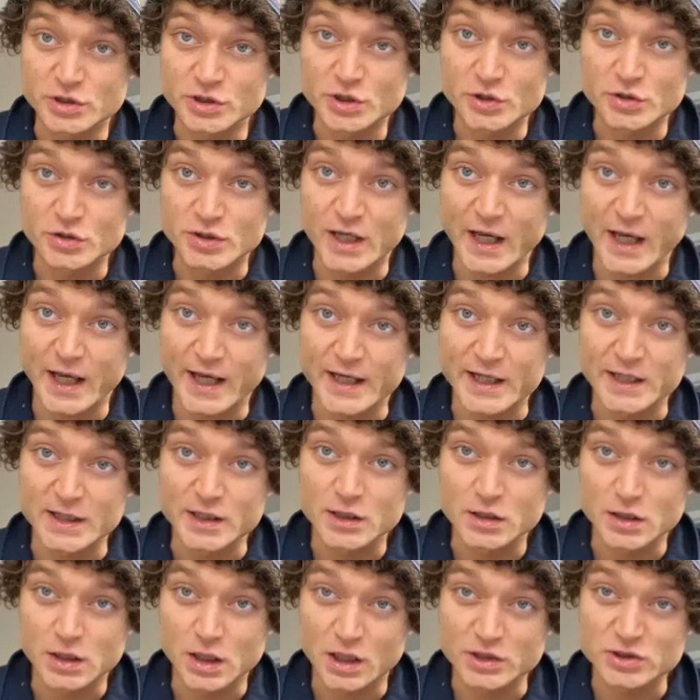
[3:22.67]

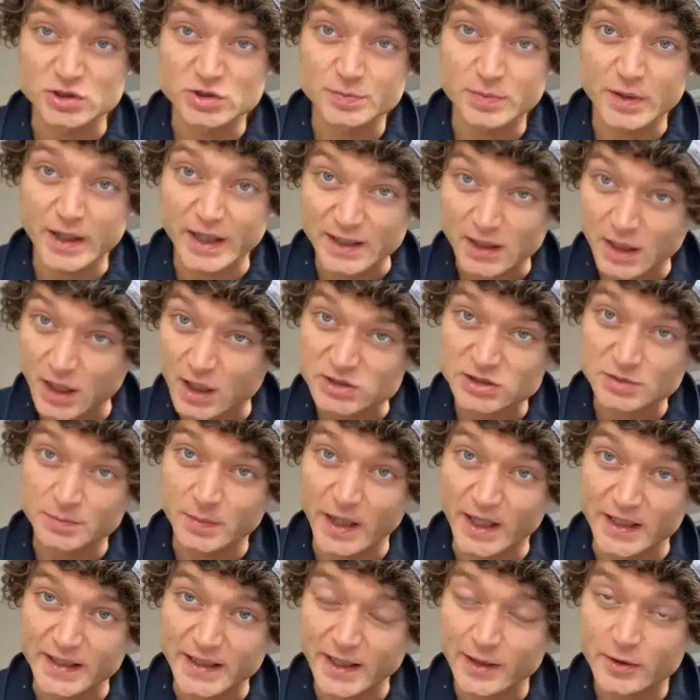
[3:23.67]
UK lunch break lasts
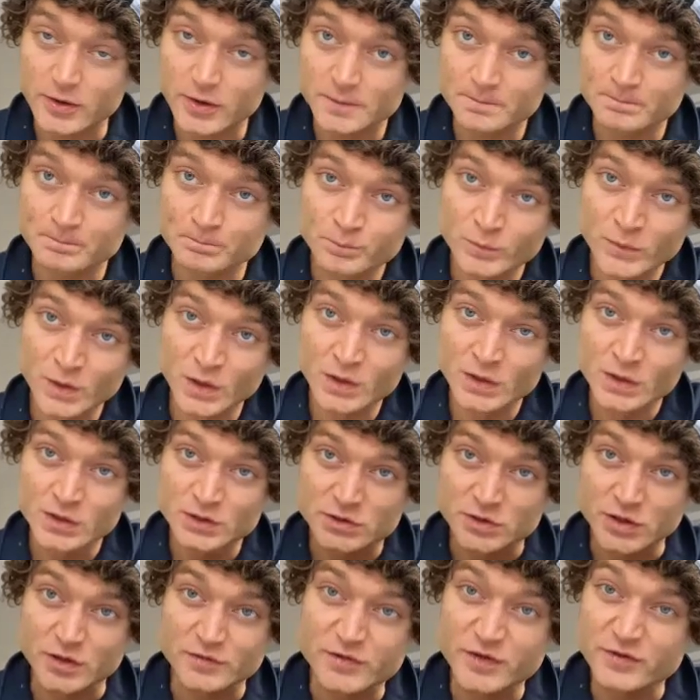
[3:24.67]
about an hour.
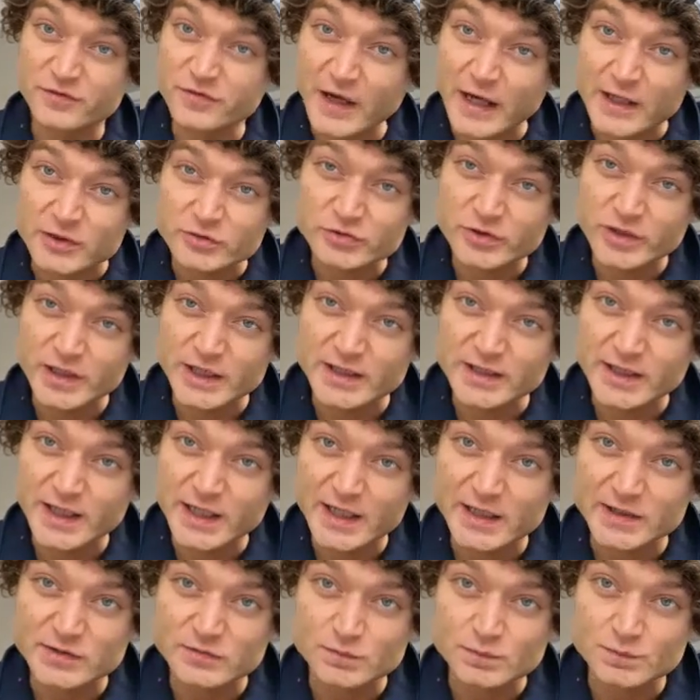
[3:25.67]
So if you're factoring
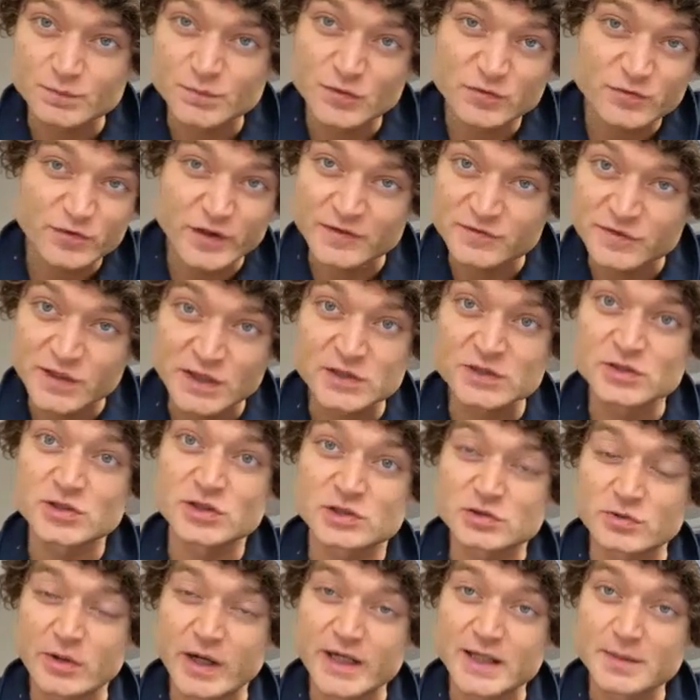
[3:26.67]
in 15 to
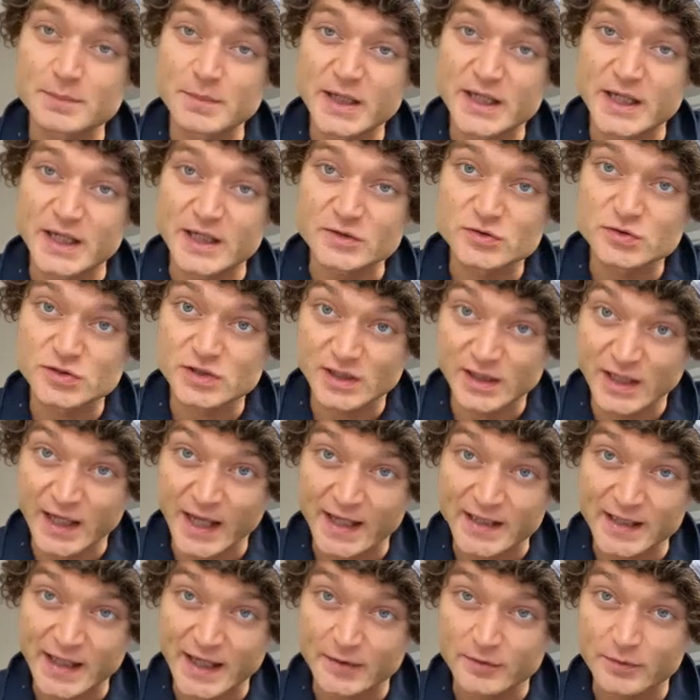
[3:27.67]
20 minutes to
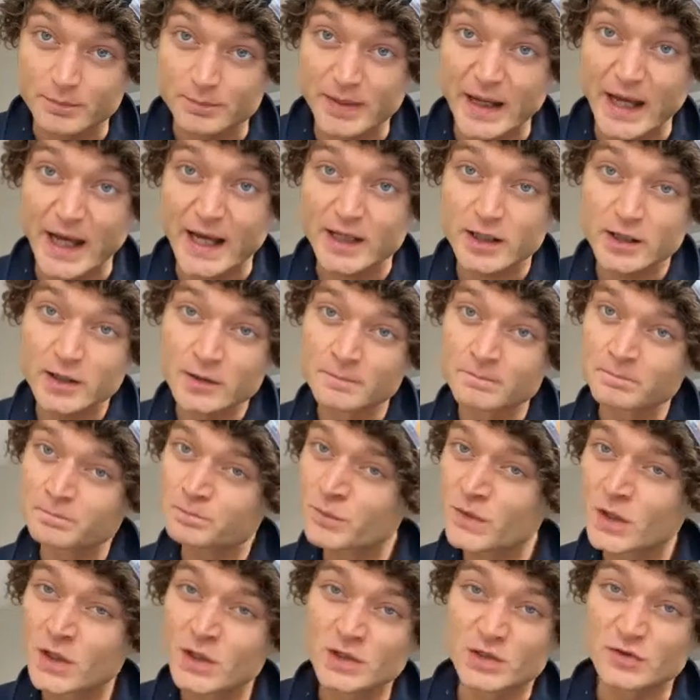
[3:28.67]
get there and back,
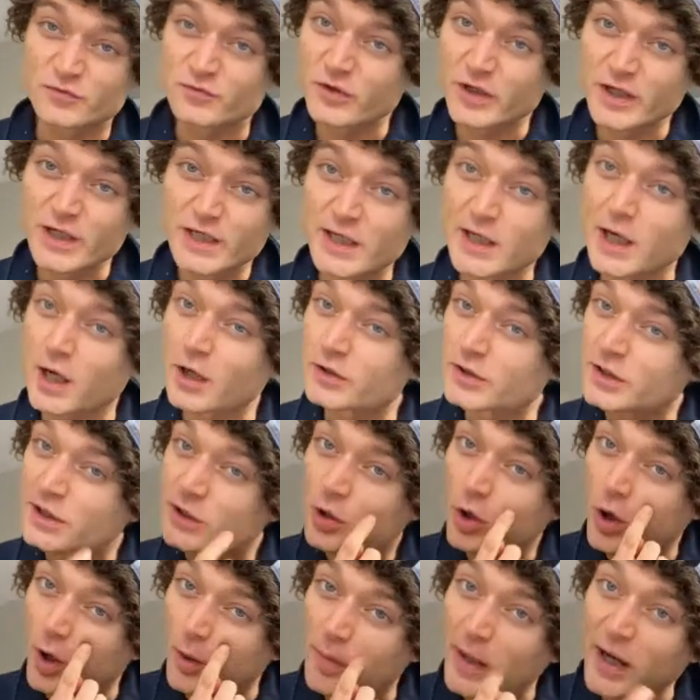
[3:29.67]
you've really only
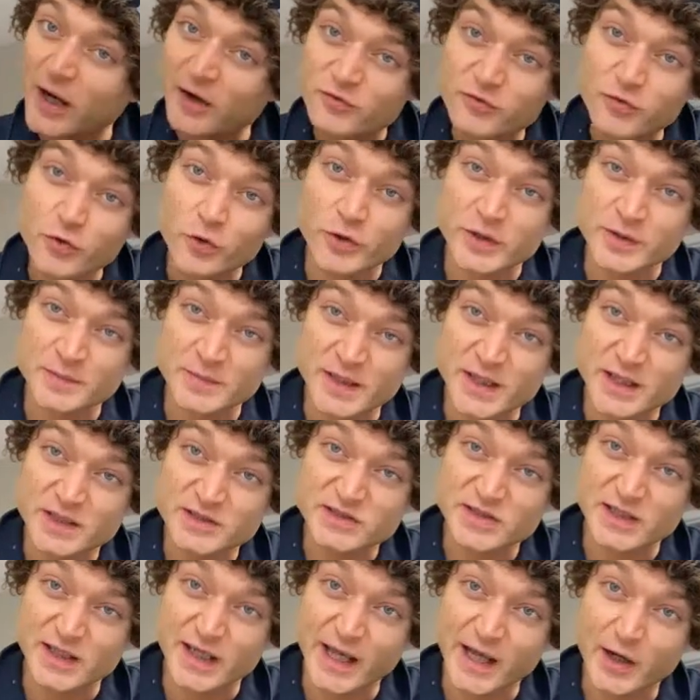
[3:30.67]
got about 40
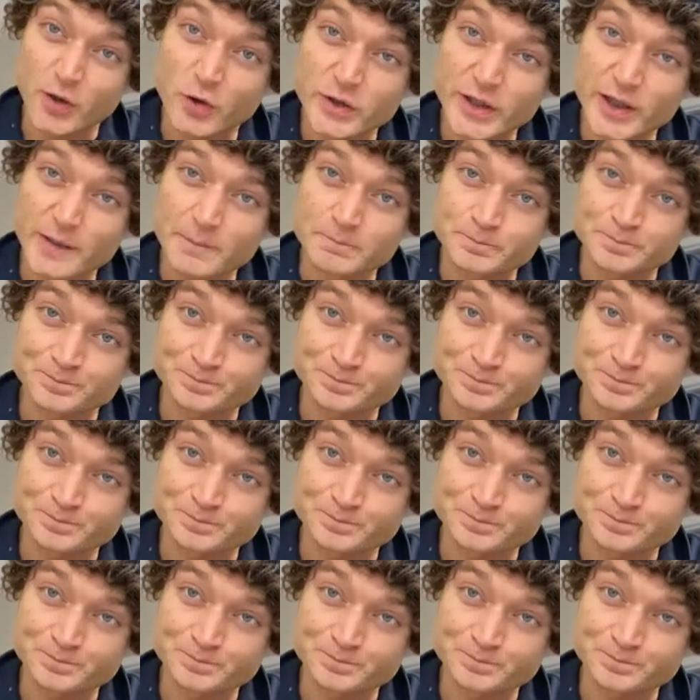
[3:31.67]
minutes to get on it.